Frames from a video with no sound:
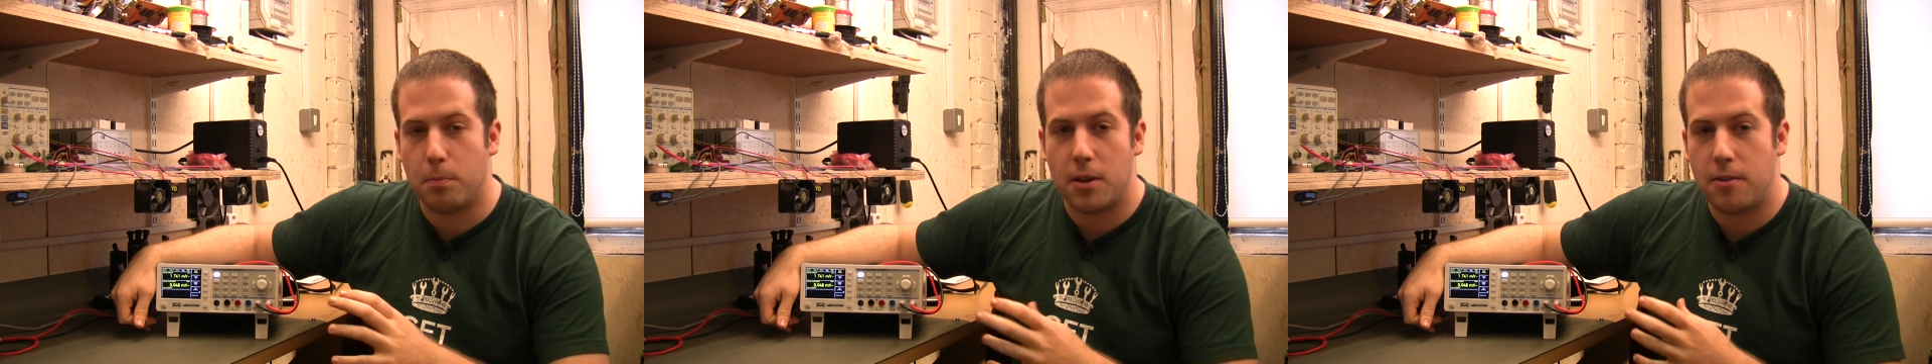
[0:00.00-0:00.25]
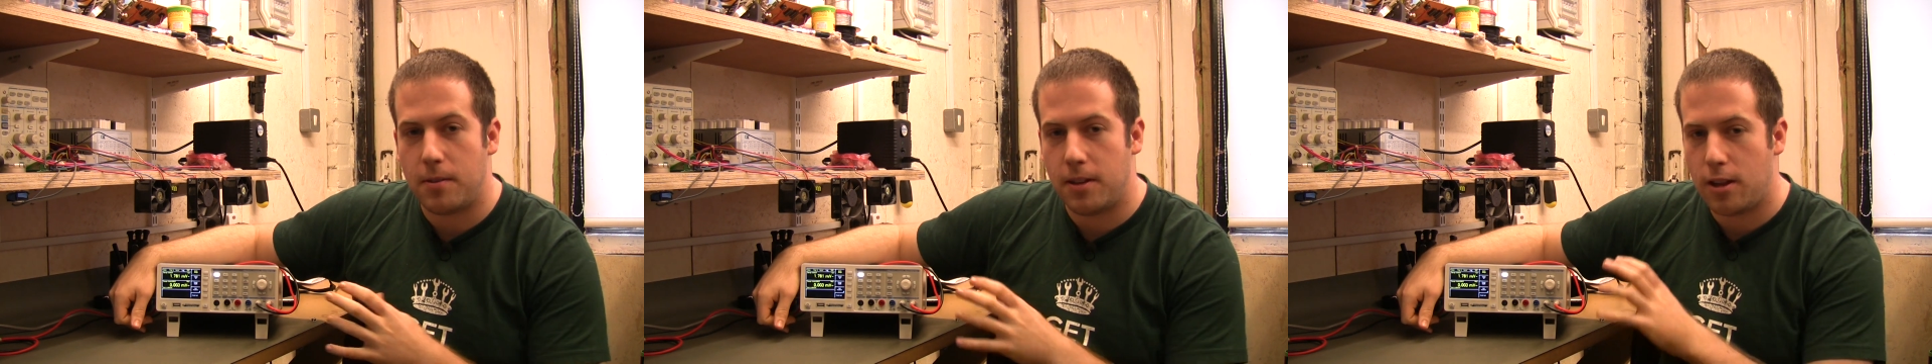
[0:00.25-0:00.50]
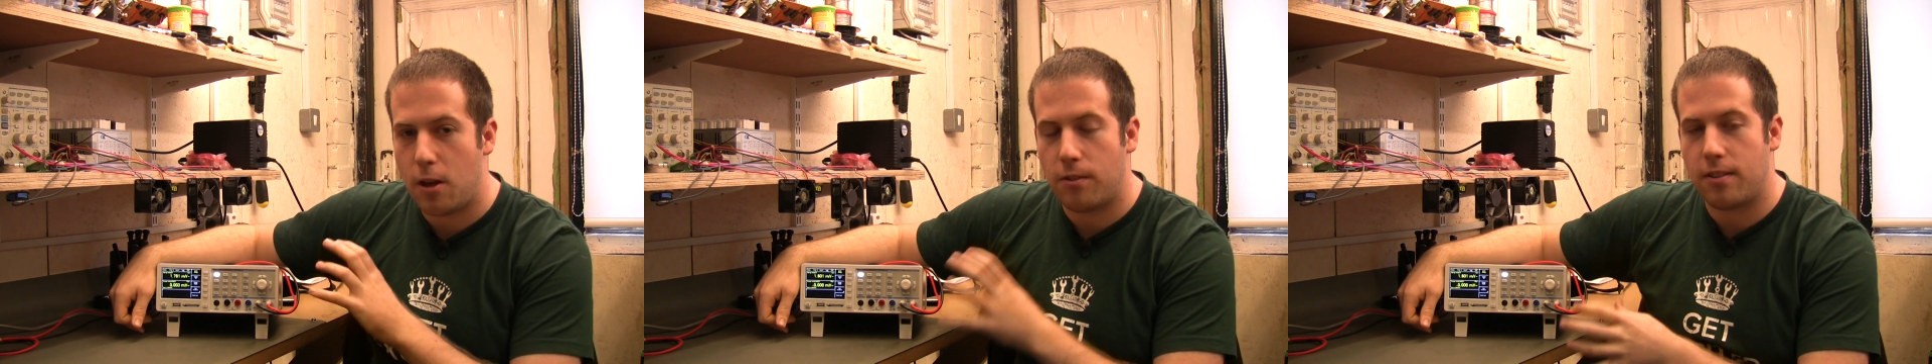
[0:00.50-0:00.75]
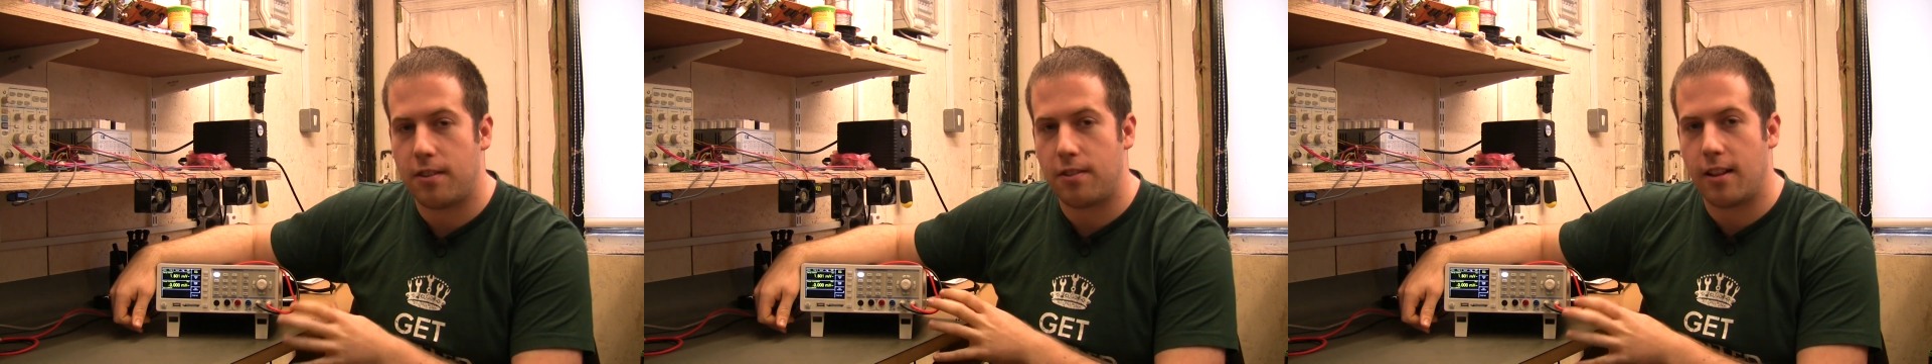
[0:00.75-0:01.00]
and we've been
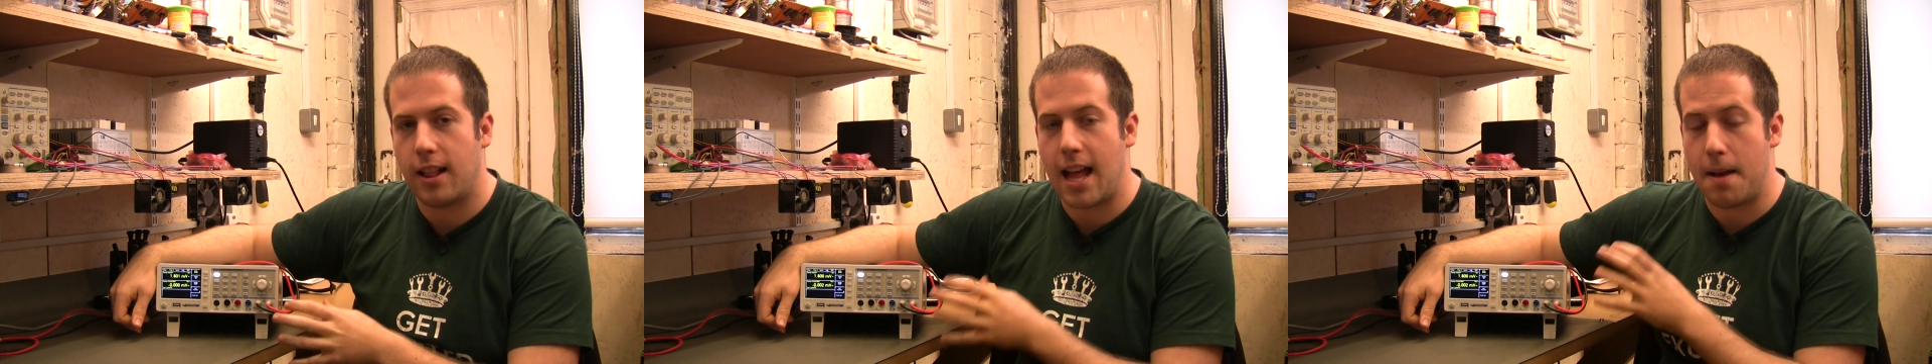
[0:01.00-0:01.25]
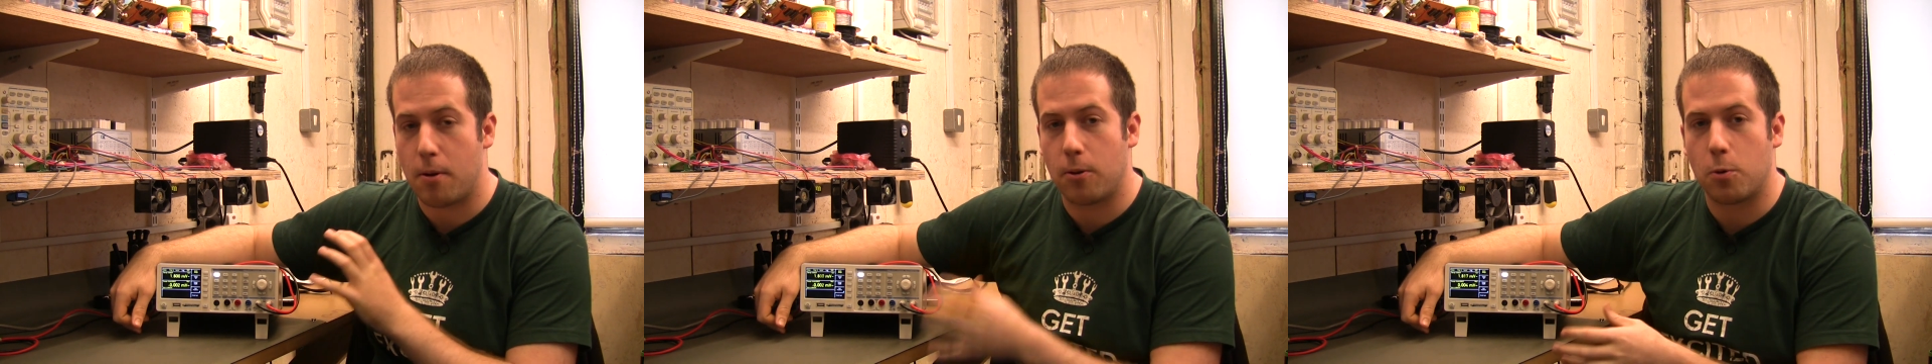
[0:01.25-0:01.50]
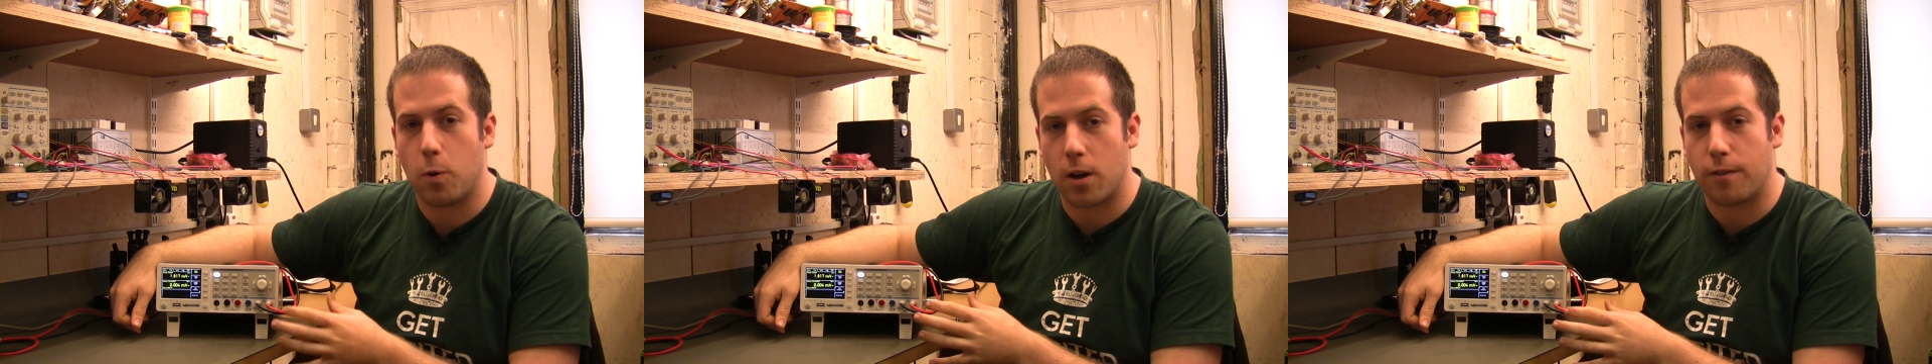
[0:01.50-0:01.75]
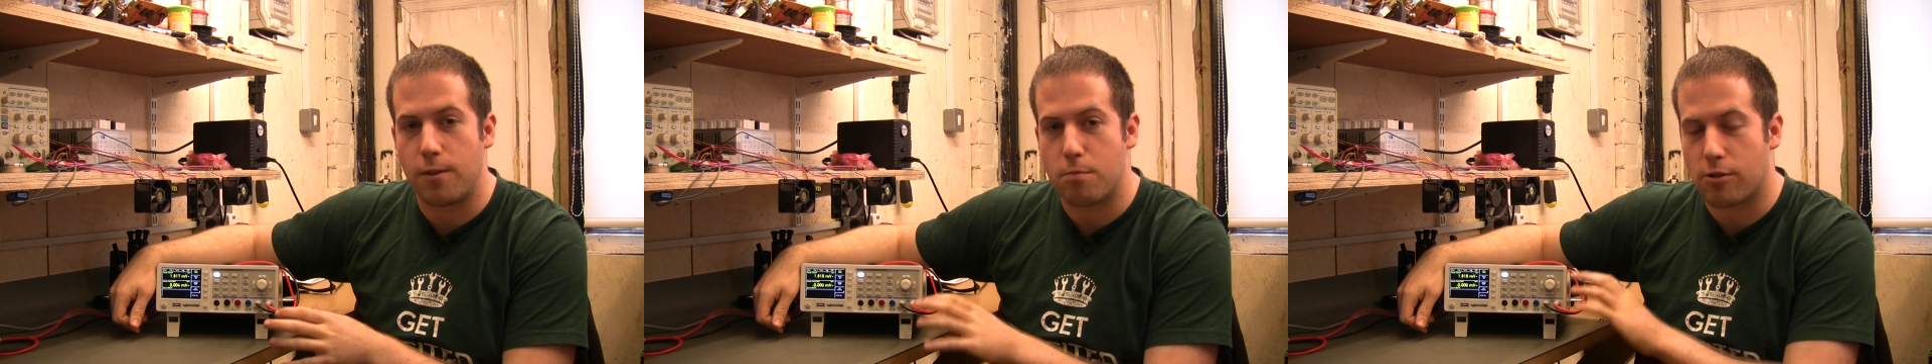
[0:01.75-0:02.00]
using this in the lab on
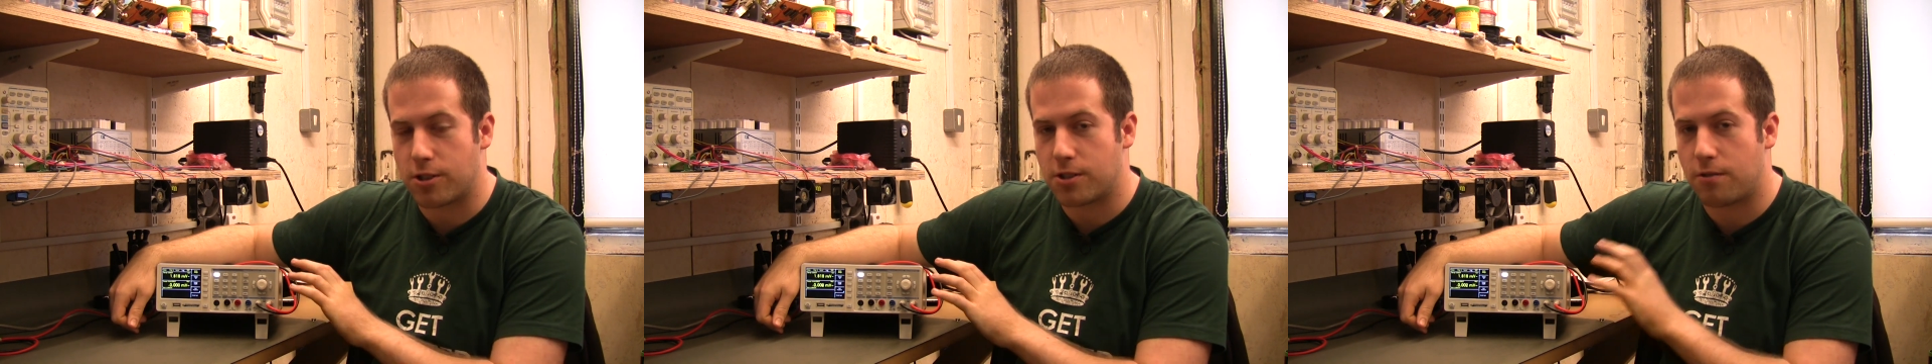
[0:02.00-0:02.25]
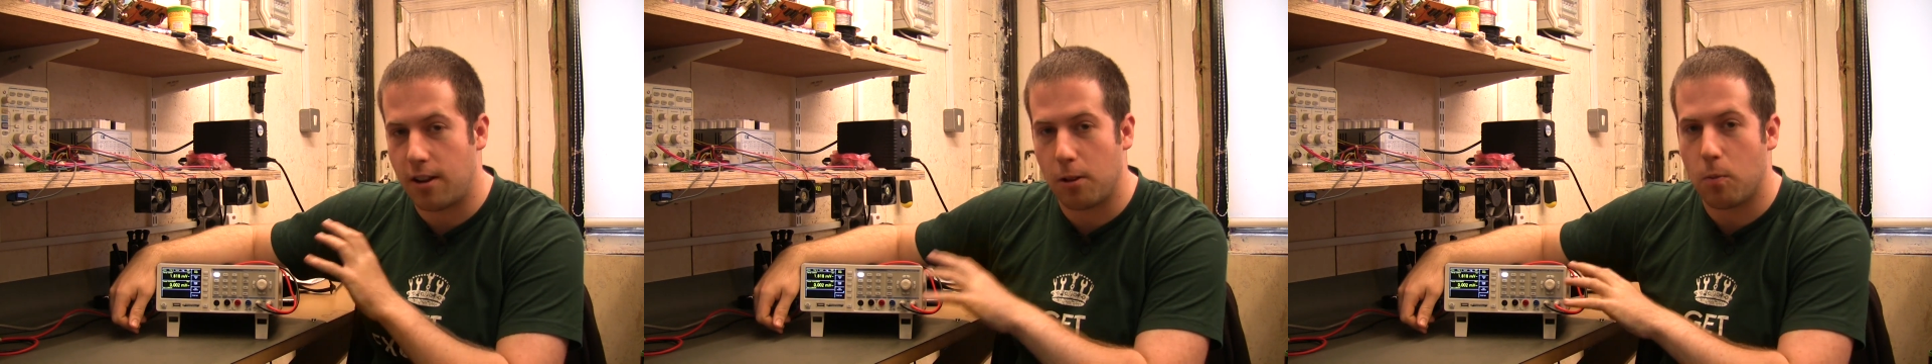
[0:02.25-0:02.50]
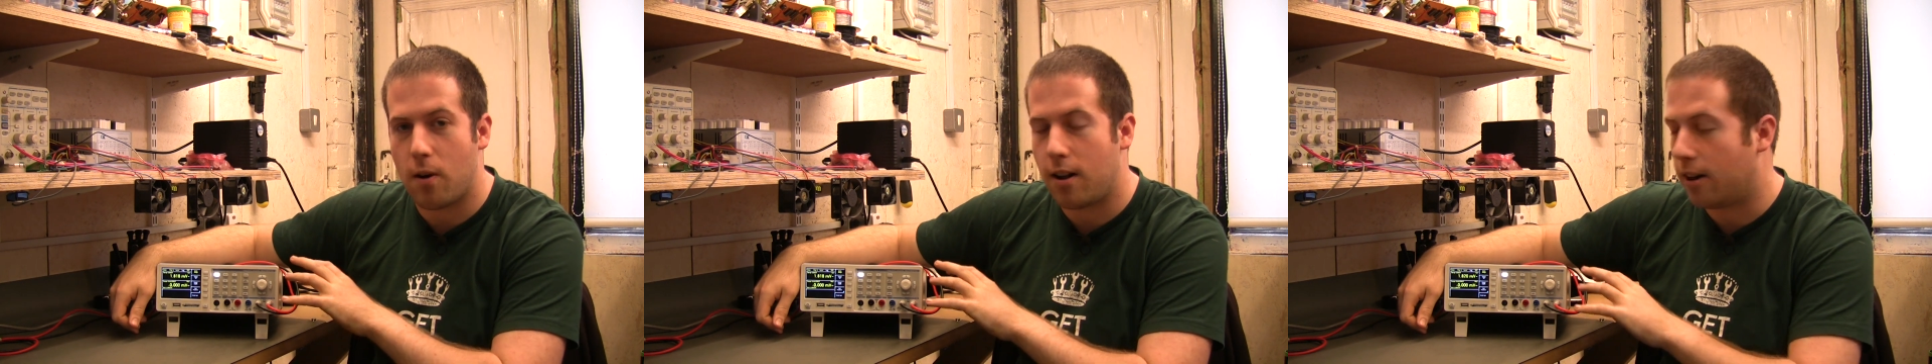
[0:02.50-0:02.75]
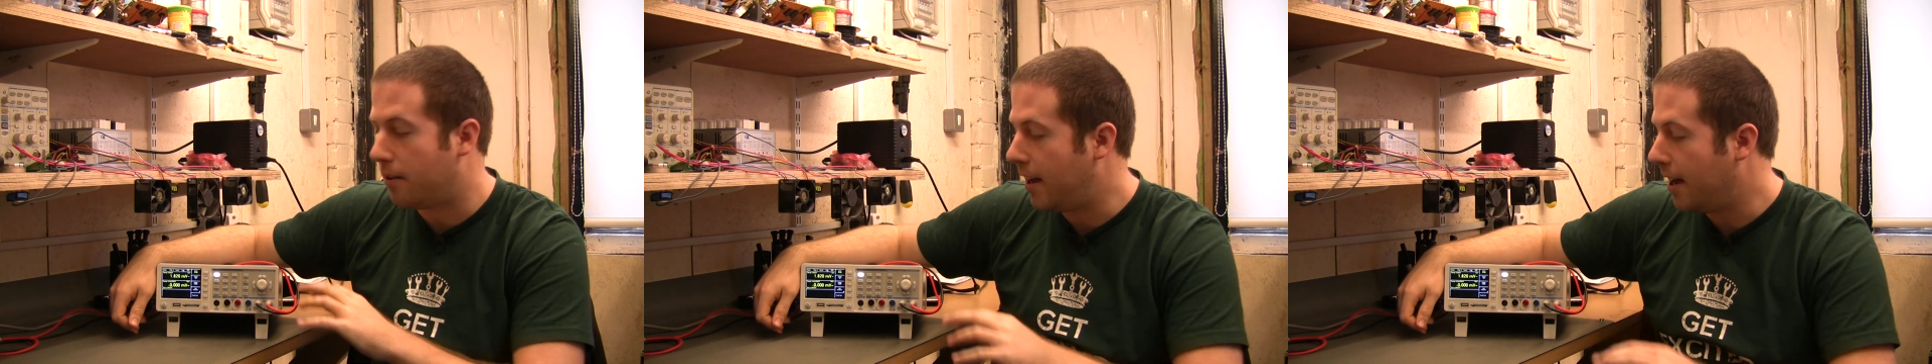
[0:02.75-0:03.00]
quite a few projects for a little
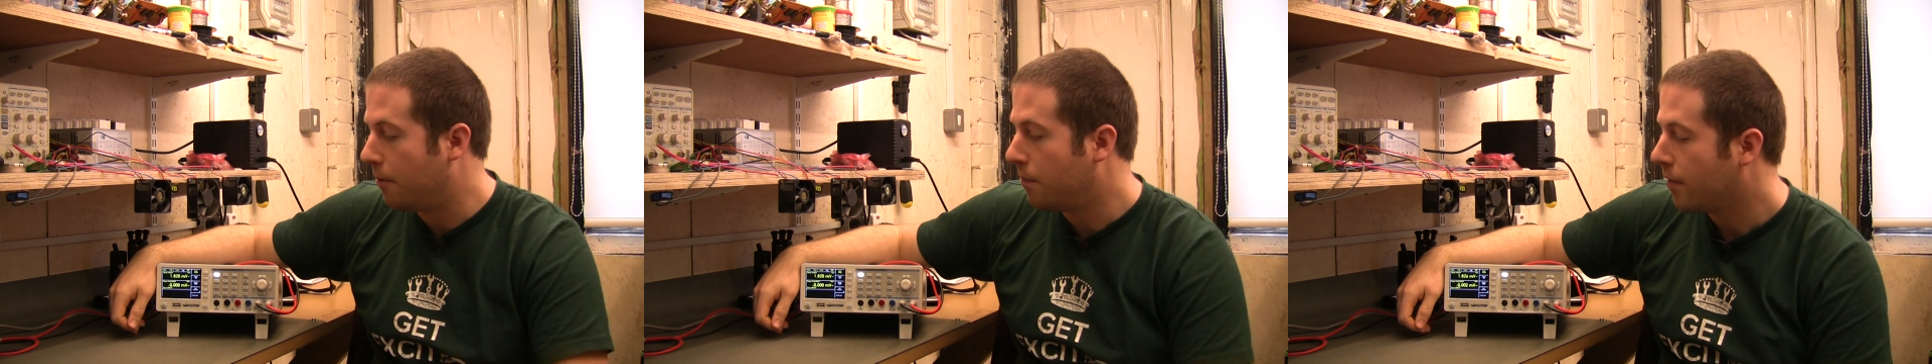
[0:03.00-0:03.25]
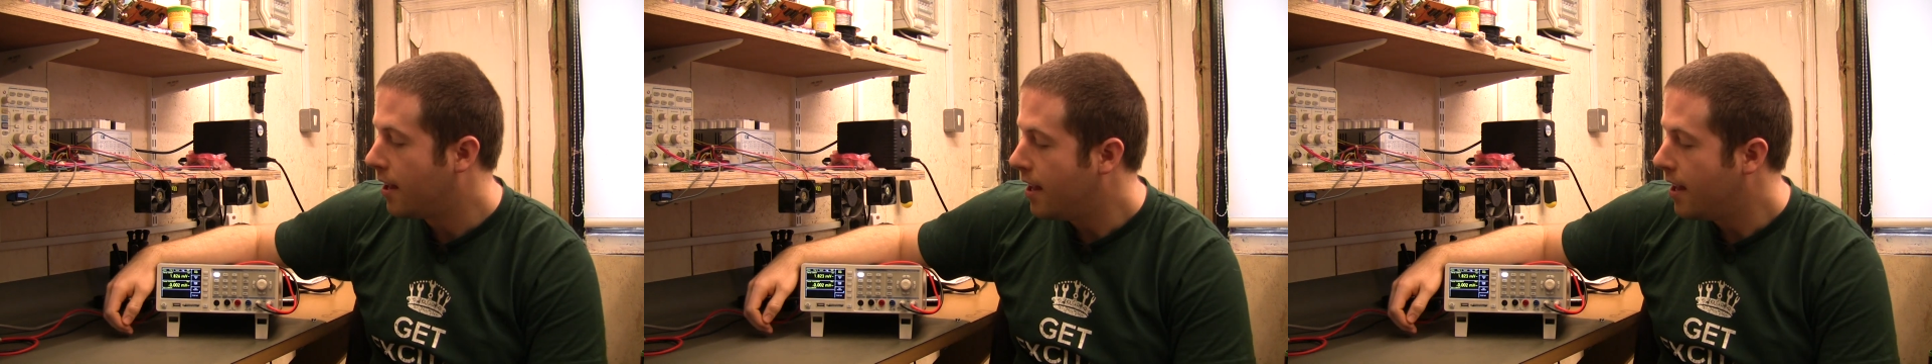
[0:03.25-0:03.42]
while now.